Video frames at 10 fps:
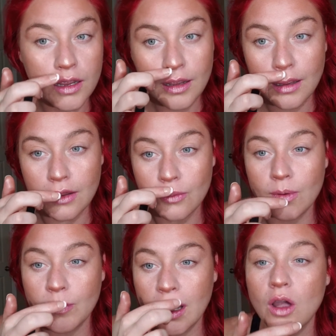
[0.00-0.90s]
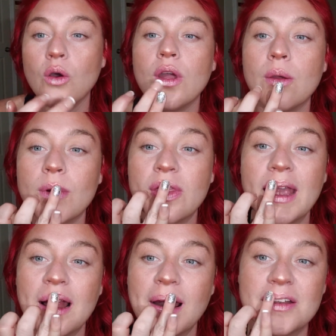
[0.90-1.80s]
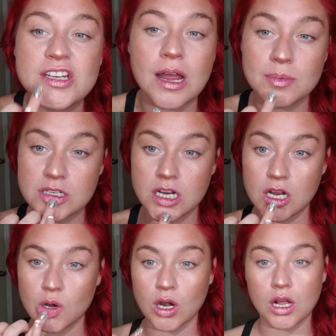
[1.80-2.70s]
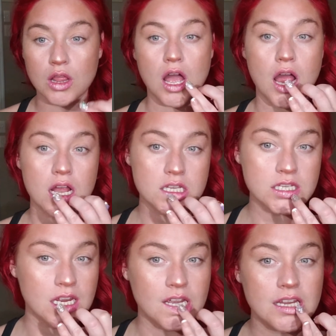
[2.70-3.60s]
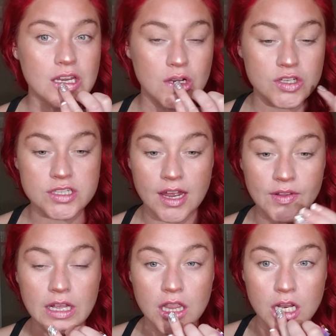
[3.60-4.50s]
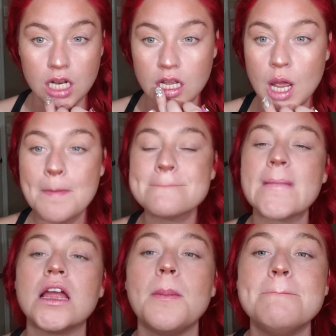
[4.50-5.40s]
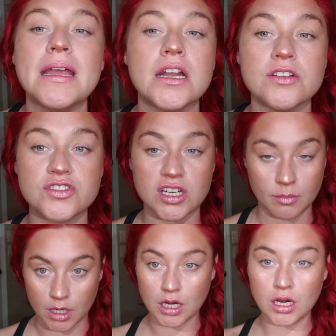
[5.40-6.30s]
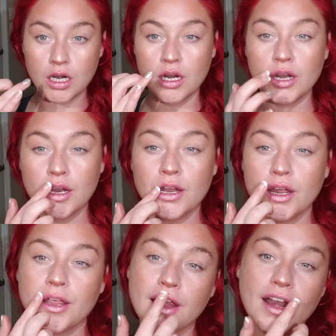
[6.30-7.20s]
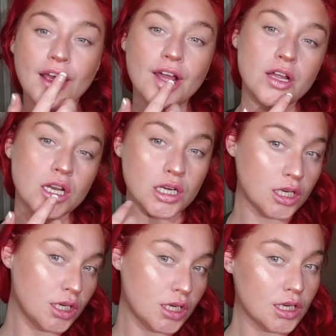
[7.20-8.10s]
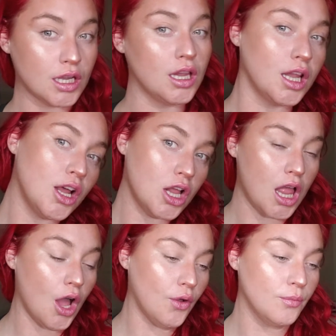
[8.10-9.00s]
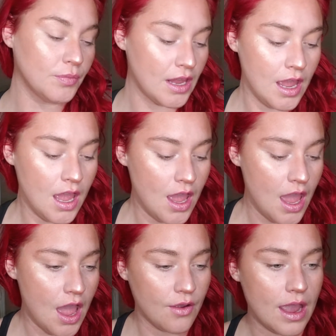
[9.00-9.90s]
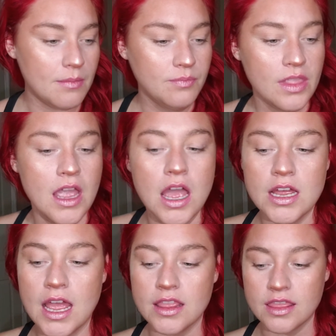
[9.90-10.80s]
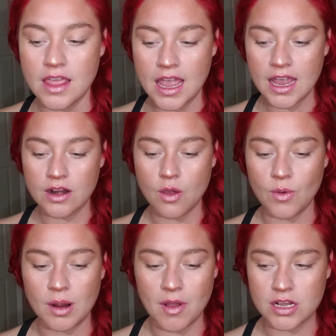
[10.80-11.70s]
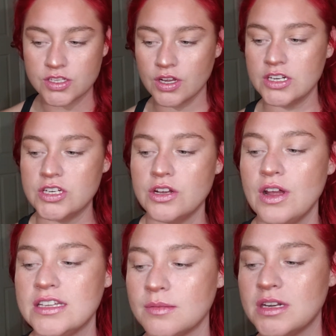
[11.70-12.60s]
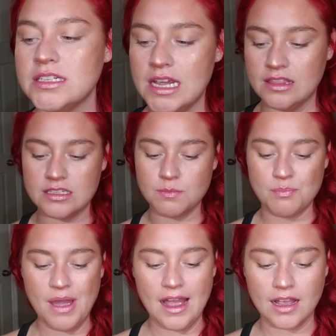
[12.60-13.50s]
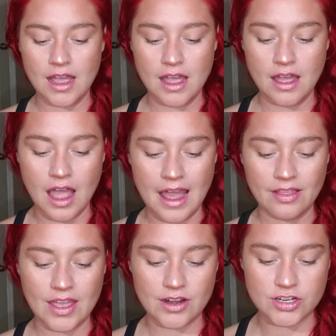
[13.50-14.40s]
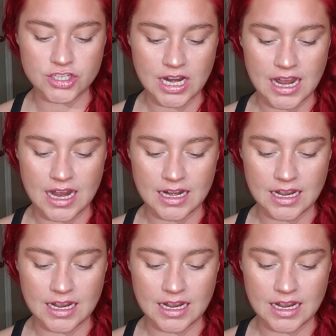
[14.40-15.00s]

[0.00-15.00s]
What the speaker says: Because when we go in with like a chapstick or a gloss, like you'll just have like a little bit of shimmer, you know? A little glow. Okay, and then what I'm also going to do is I'm going to take this Becca highlighter shade.